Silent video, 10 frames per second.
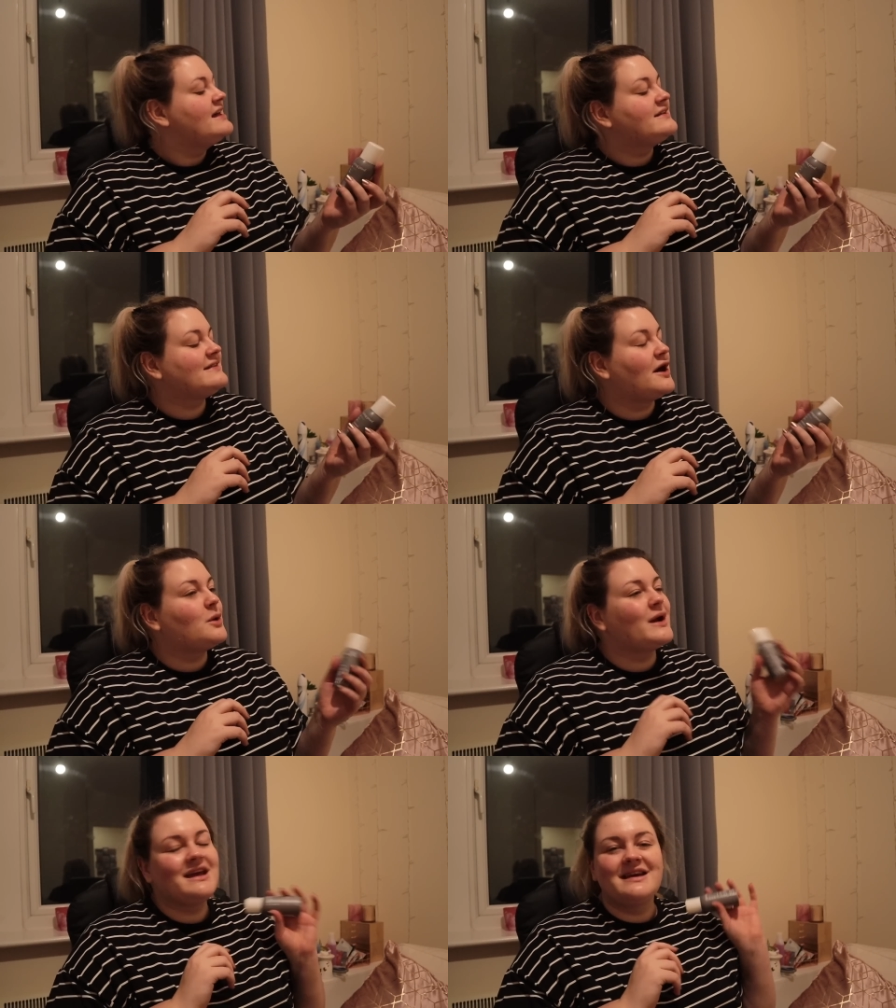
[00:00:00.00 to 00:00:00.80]

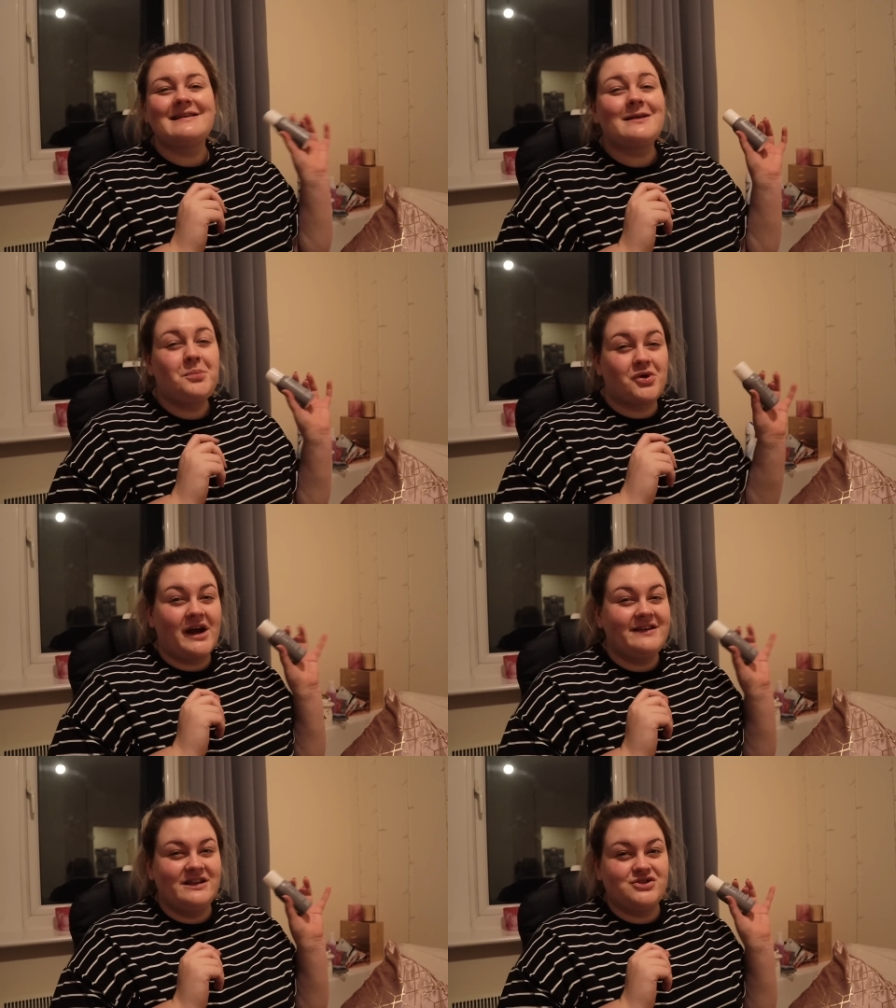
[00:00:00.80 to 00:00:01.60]
So it is a
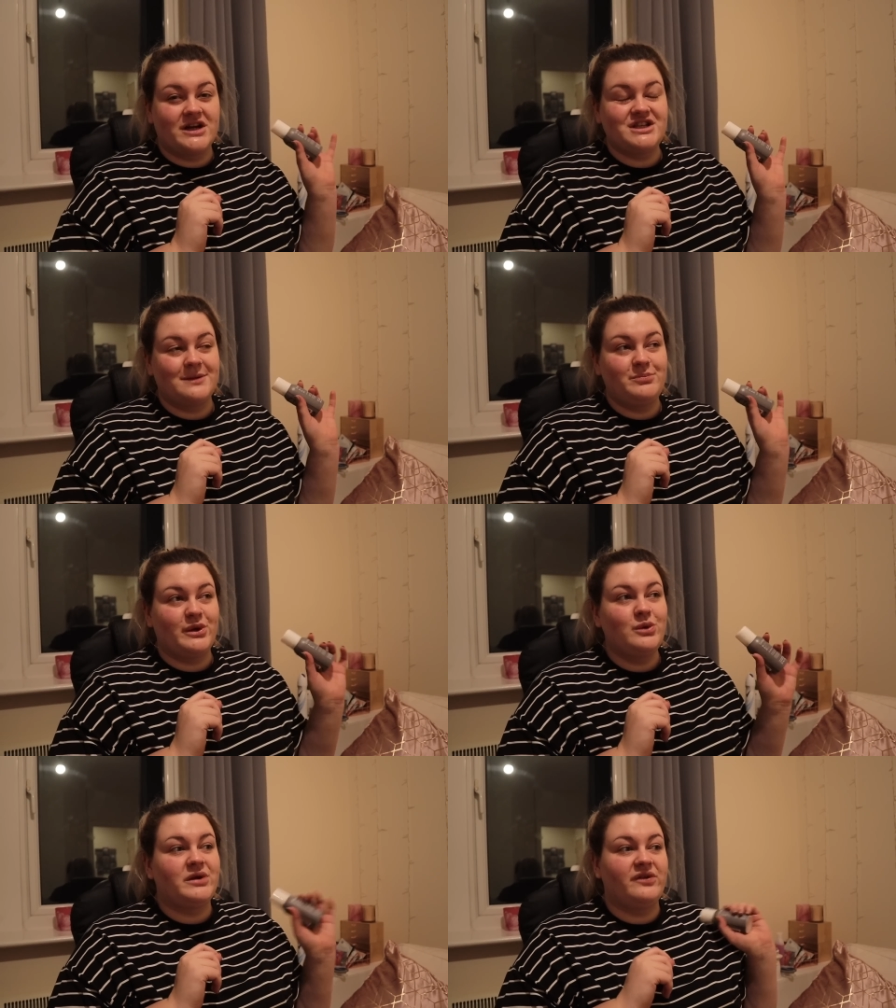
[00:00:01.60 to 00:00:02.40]
pricey dry
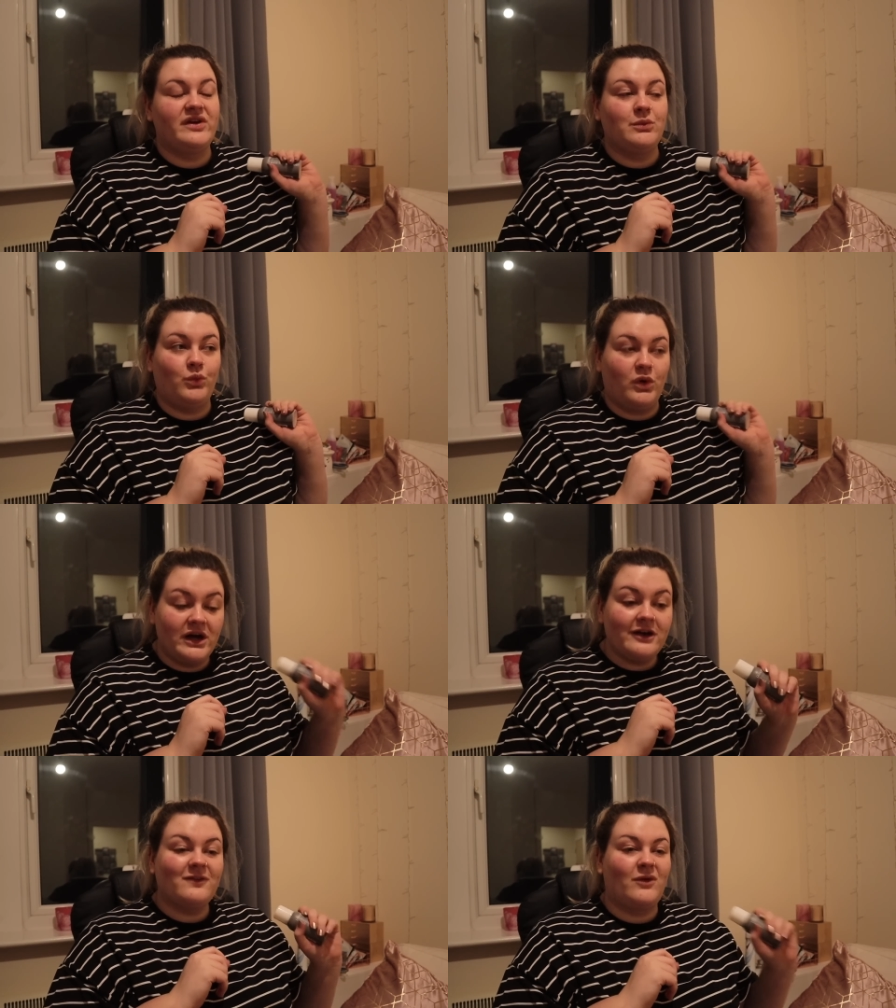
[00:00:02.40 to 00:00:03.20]
shampoo, but if it
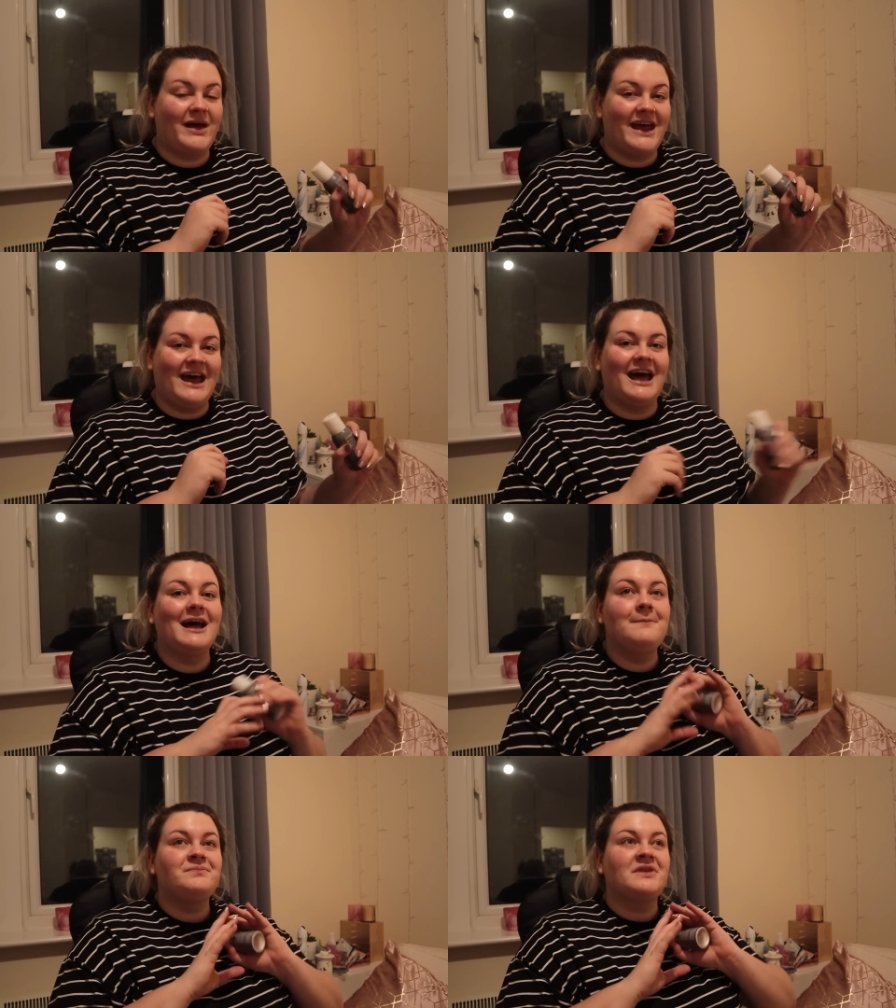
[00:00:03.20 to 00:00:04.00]
works for my
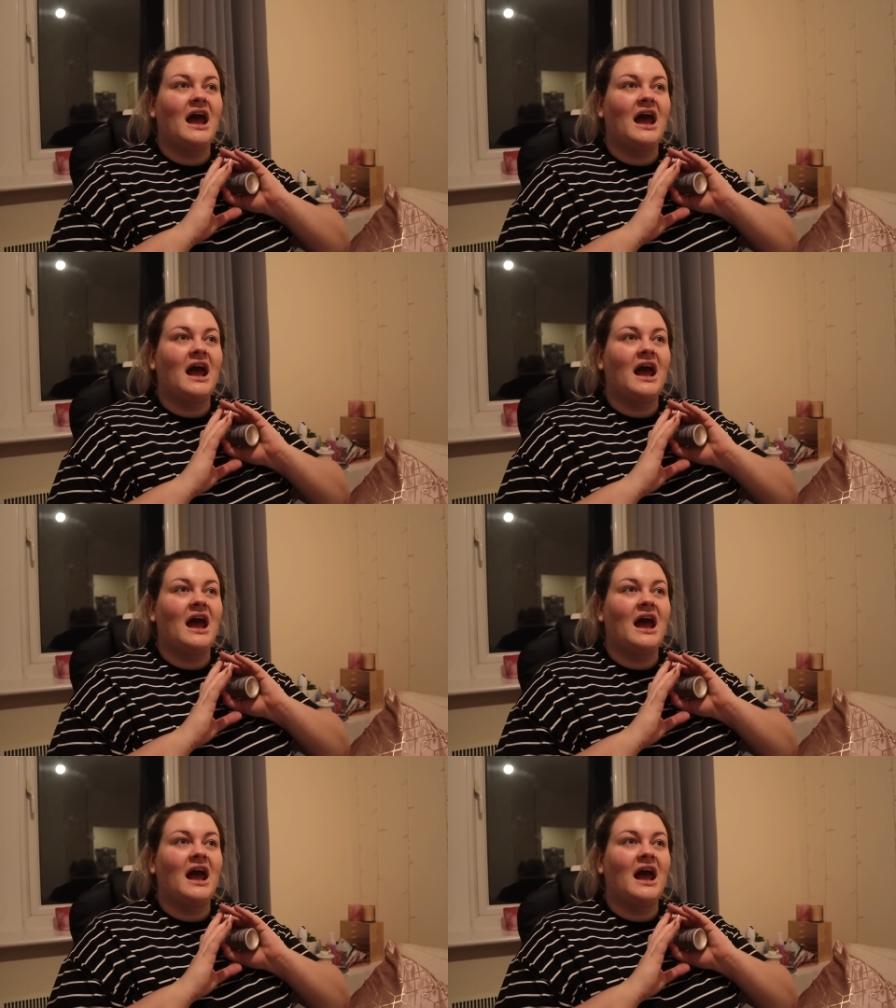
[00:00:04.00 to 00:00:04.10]
hair,